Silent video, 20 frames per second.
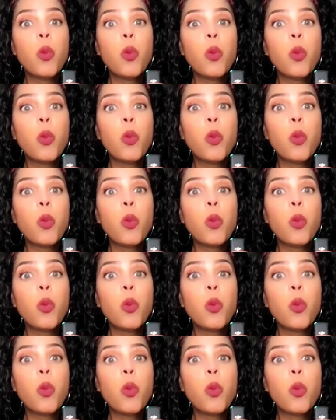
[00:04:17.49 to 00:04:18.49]

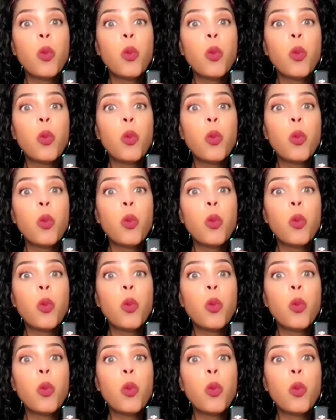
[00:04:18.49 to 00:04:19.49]

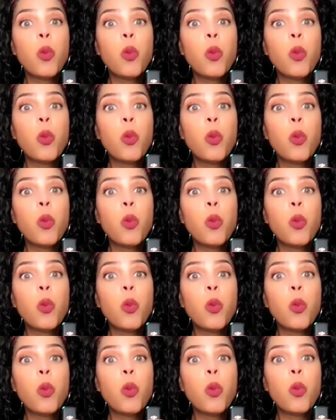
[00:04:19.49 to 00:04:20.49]

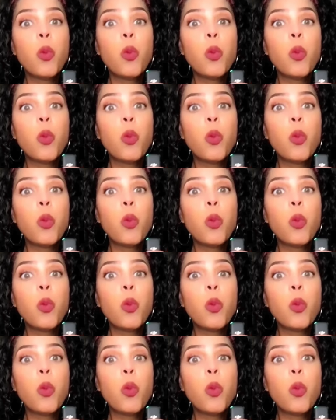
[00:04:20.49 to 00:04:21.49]

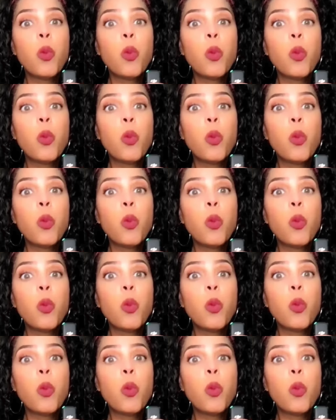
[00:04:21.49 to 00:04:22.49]

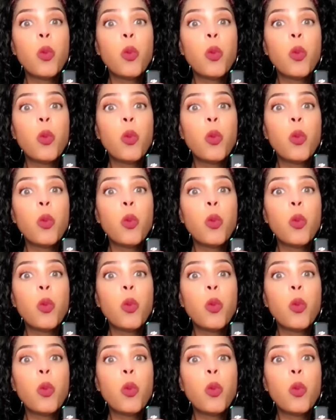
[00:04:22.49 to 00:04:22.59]
This person isn't speaking.